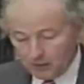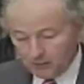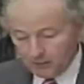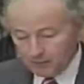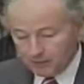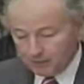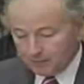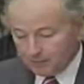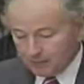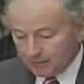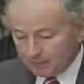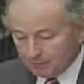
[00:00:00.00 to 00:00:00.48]

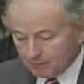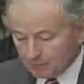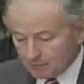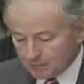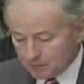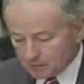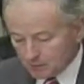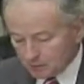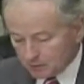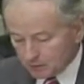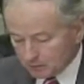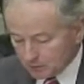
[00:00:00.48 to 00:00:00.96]
Amendments
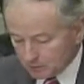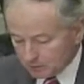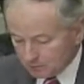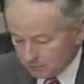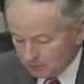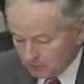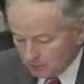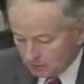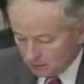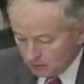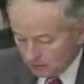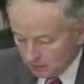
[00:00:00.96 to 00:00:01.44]
that this
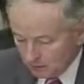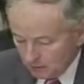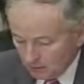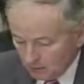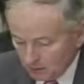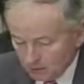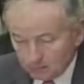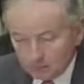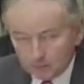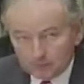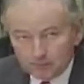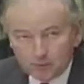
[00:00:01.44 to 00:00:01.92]
bill
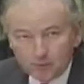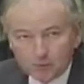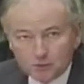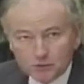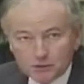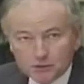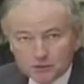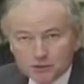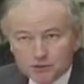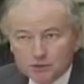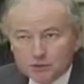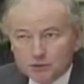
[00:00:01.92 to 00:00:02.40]

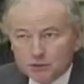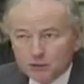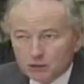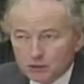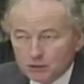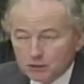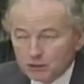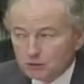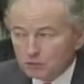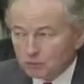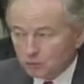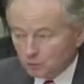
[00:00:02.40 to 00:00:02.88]
proposes to the
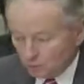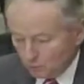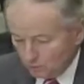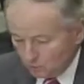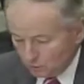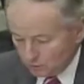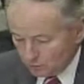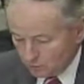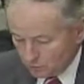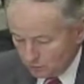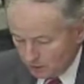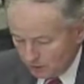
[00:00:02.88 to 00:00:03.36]

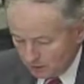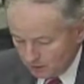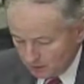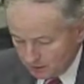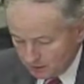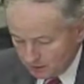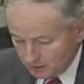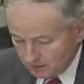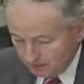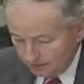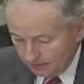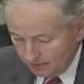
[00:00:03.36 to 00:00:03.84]
Controlled
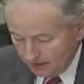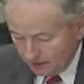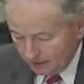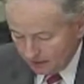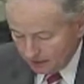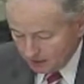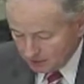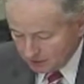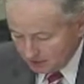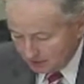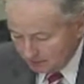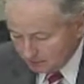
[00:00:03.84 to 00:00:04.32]
Drugs and
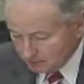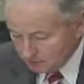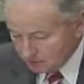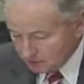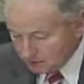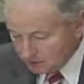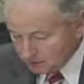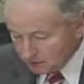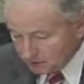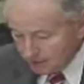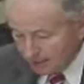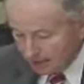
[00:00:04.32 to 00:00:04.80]

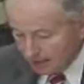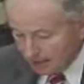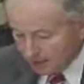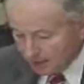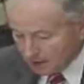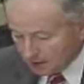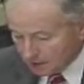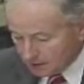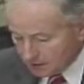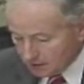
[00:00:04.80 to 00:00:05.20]
Substances Act